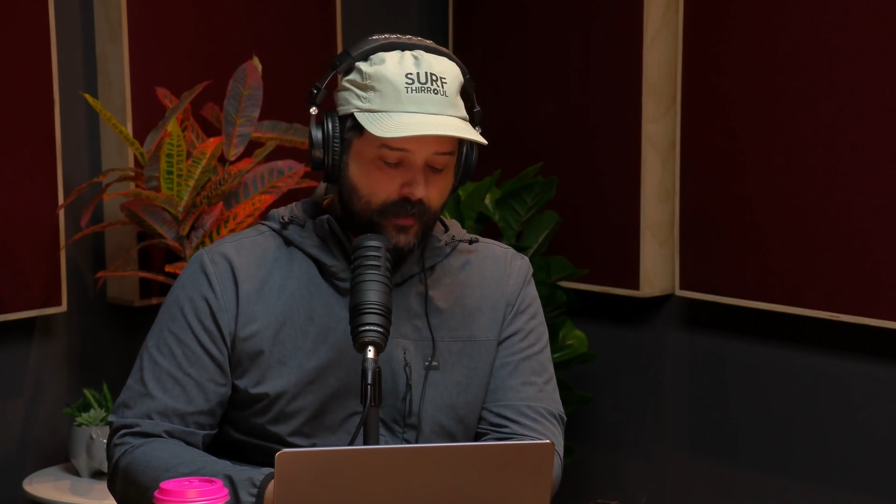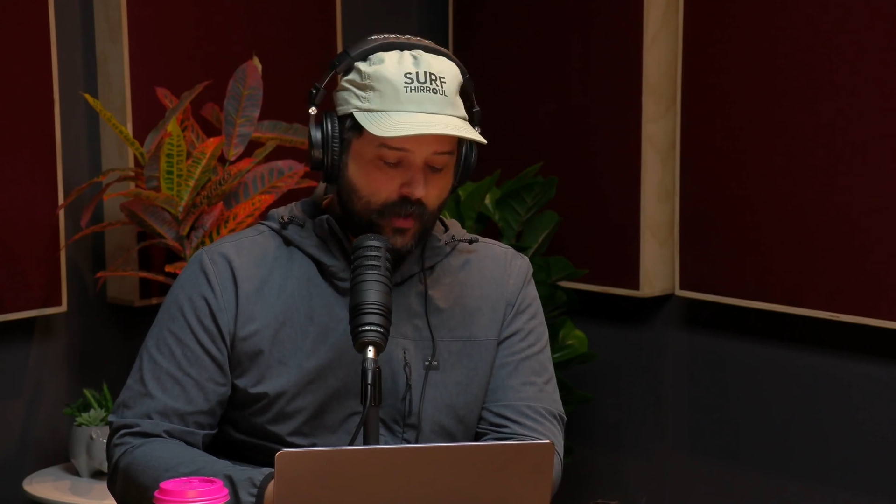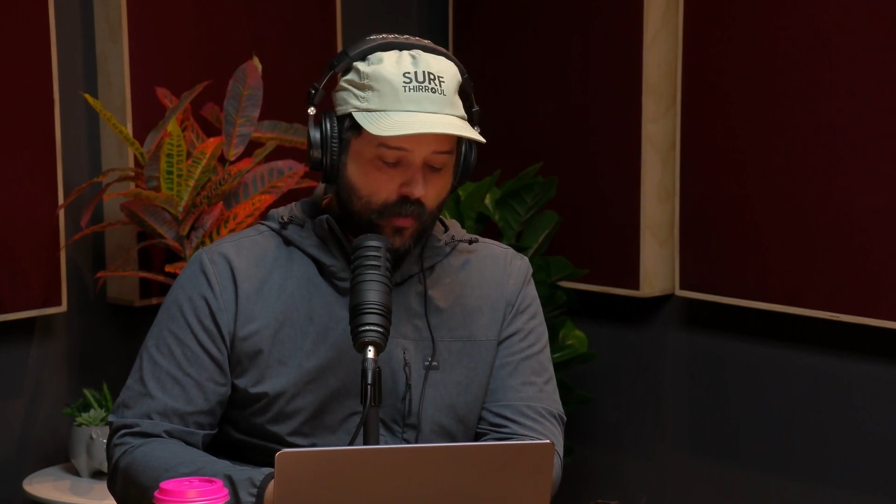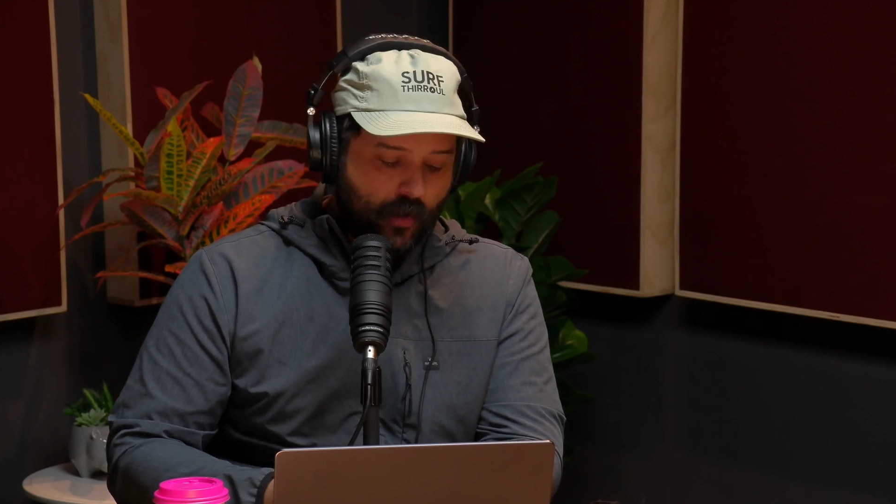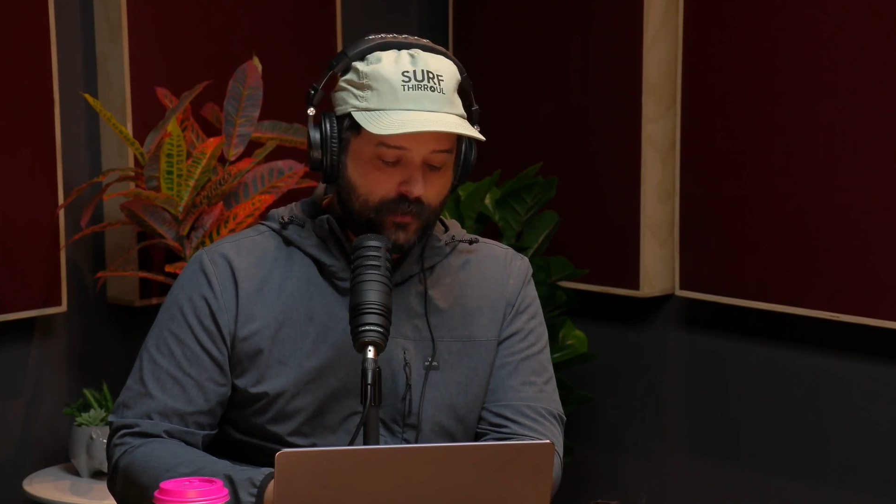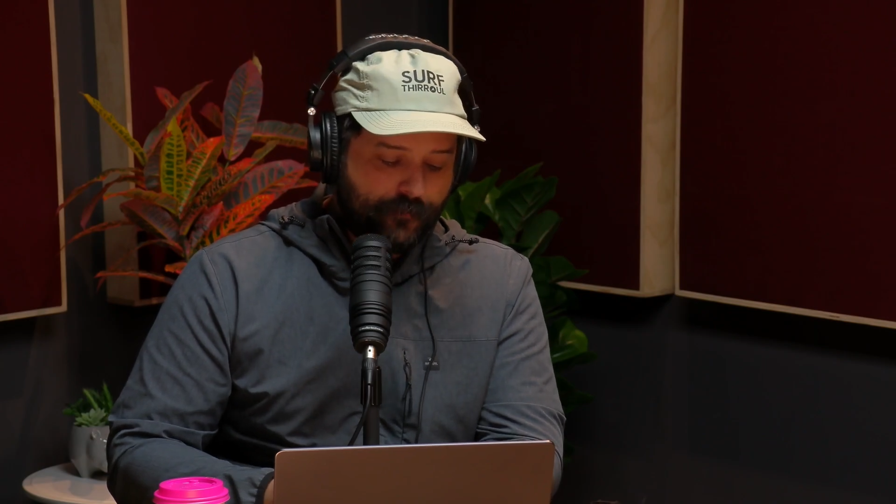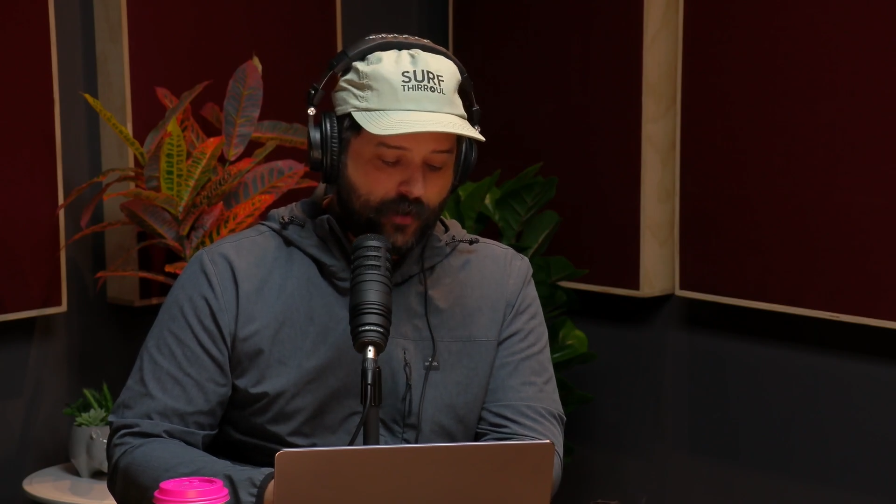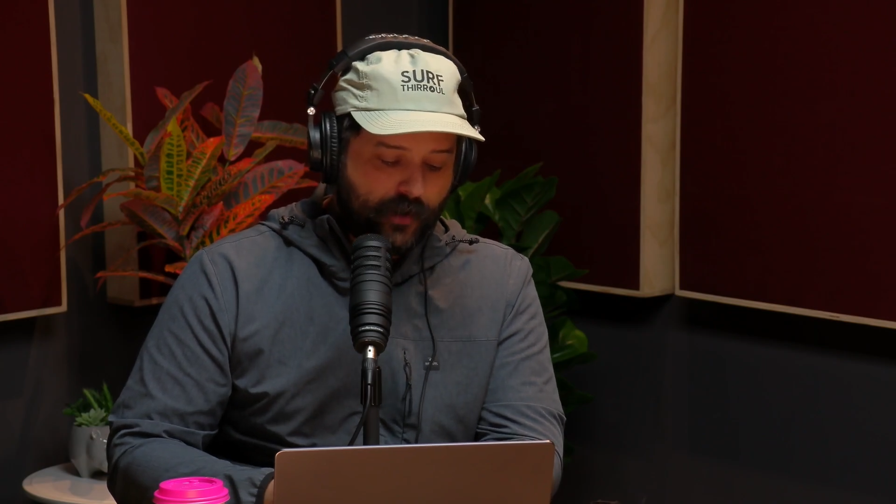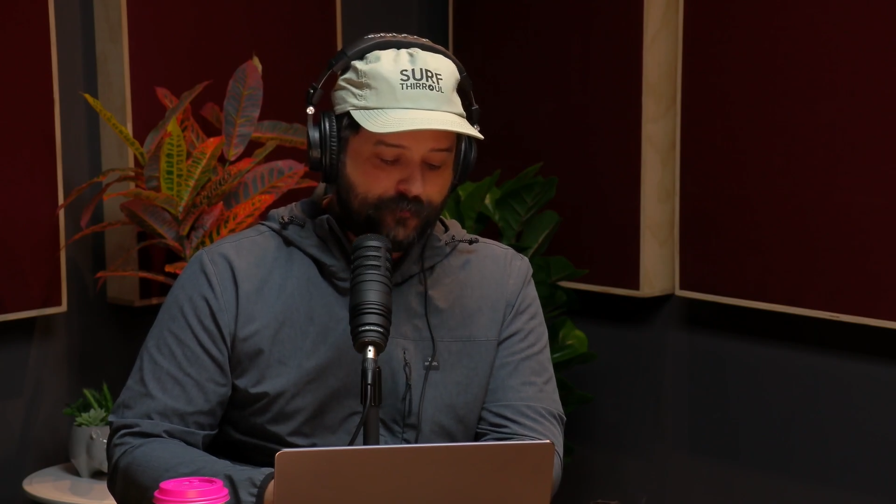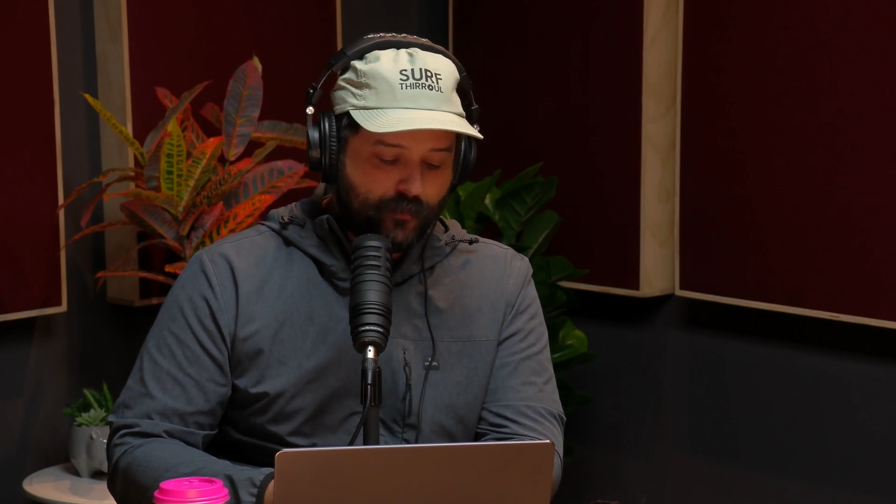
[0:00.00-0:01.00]

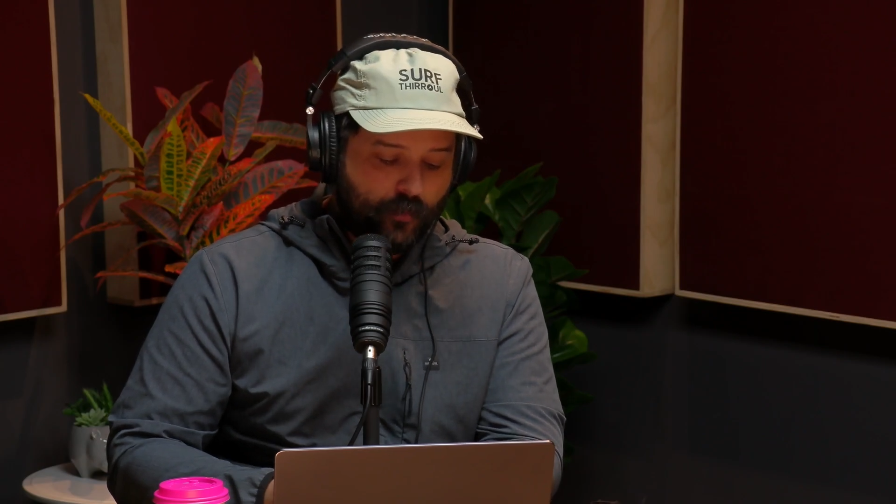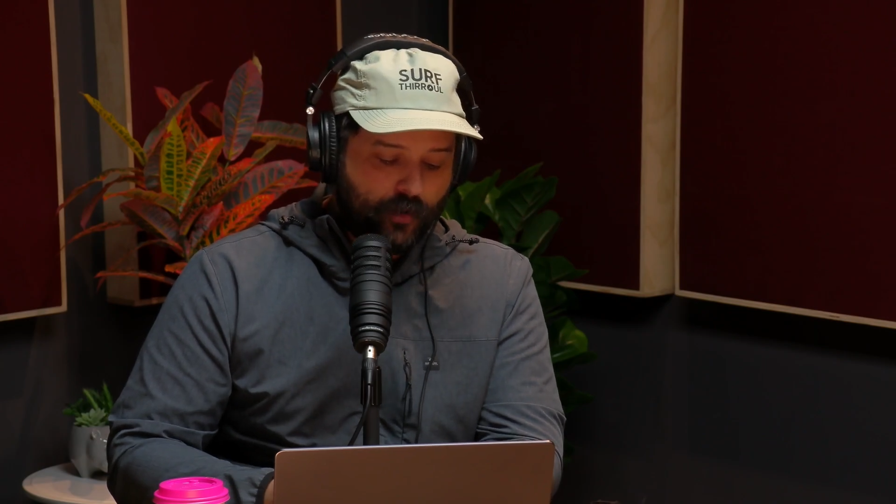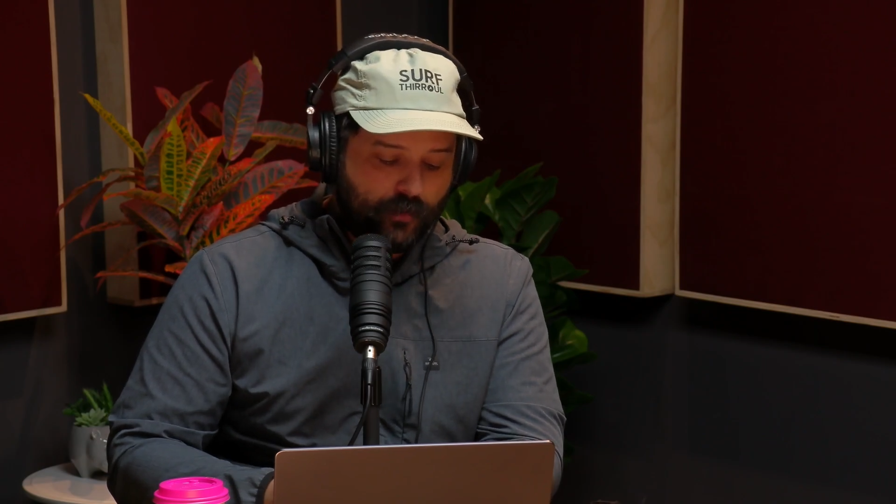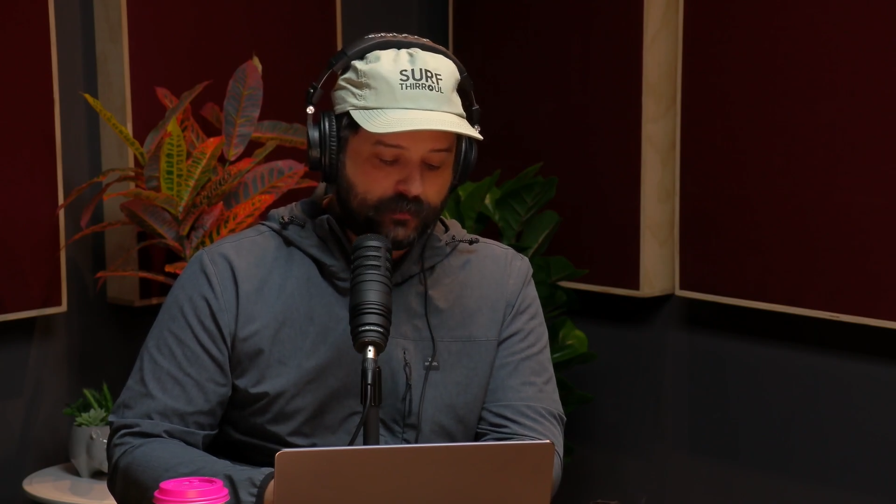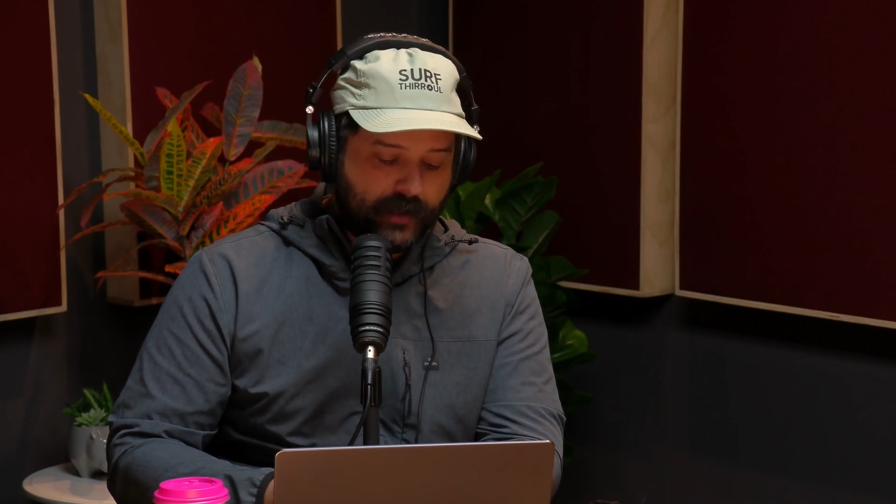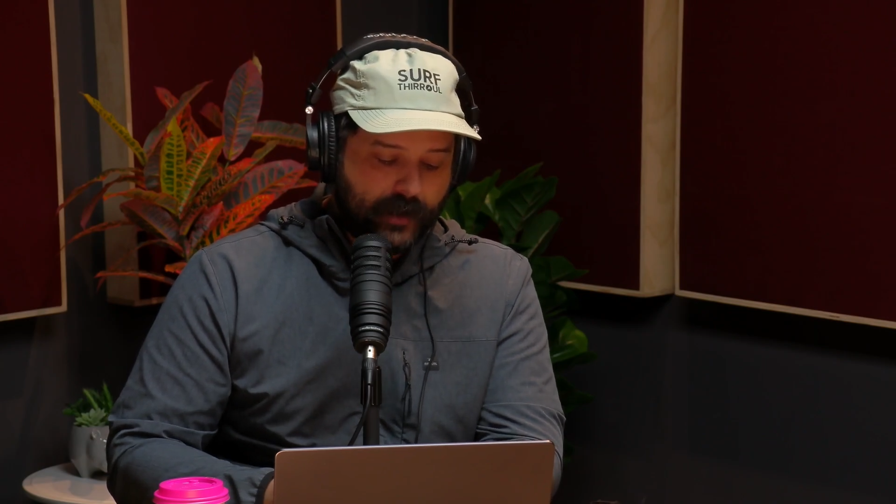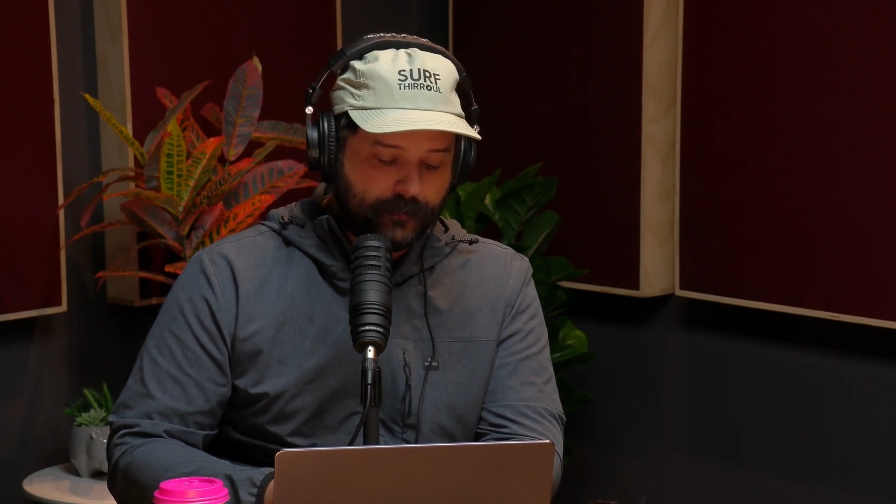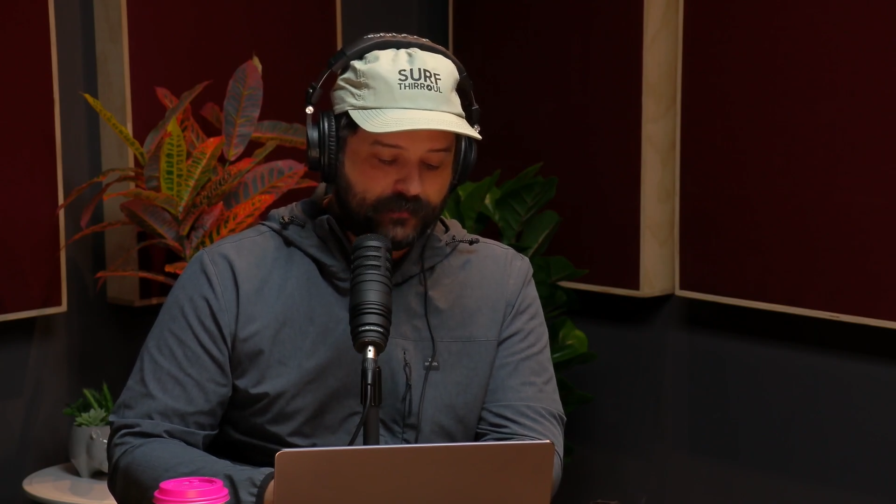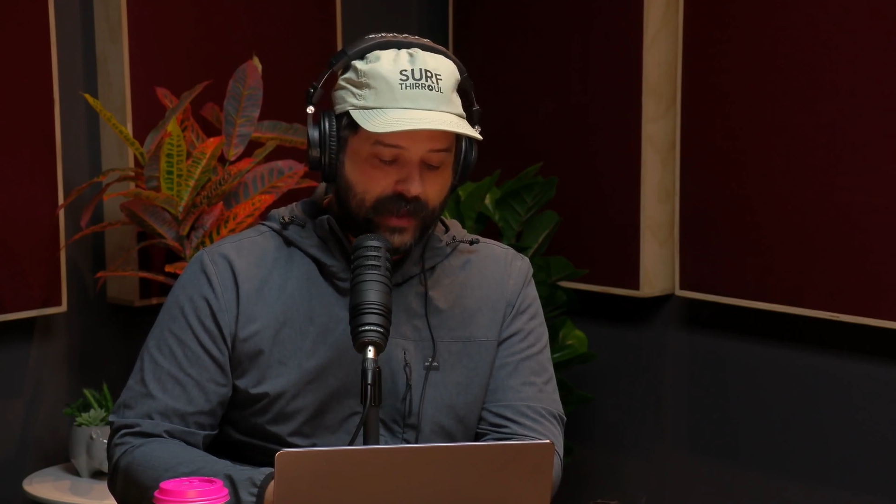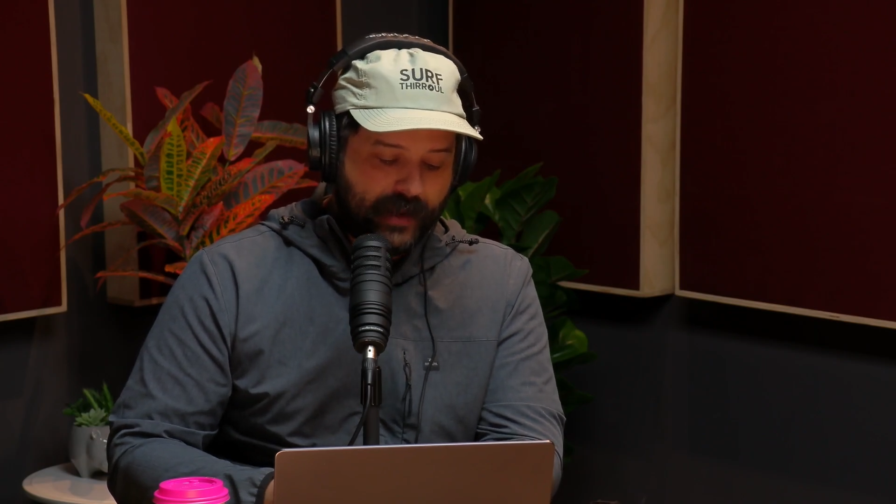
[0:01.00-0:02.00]
Qualified for World Cups,